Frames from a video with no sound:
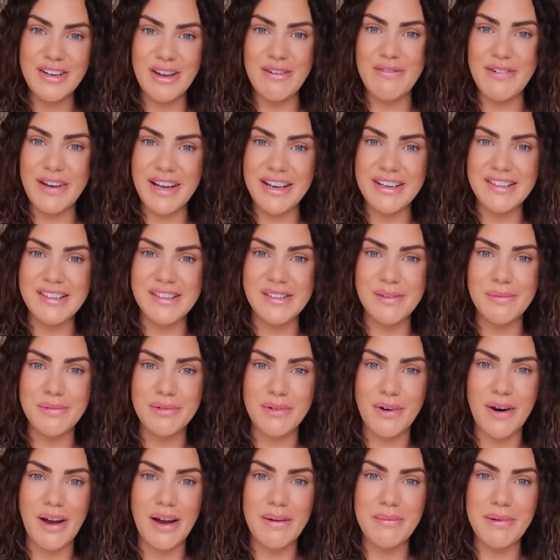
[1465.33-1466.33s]
Don't forget to
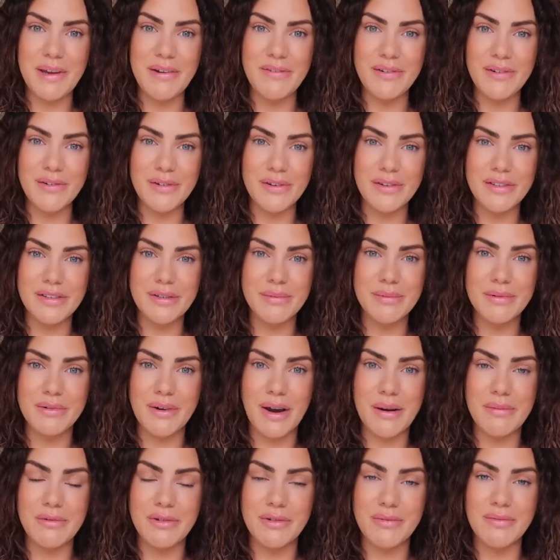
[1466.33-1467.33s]
subscribe if you're not
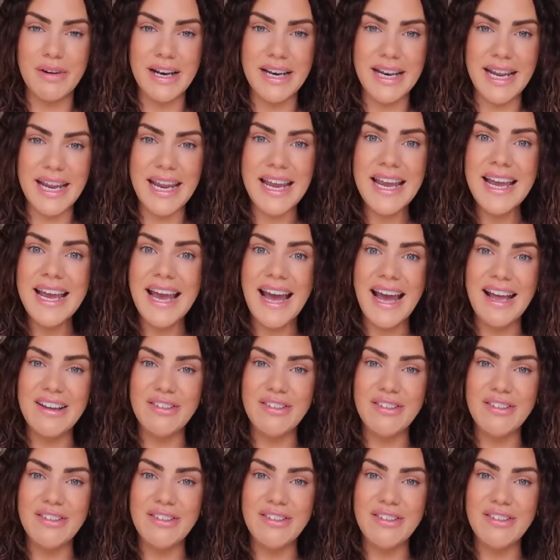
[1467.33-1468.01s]
subscribed already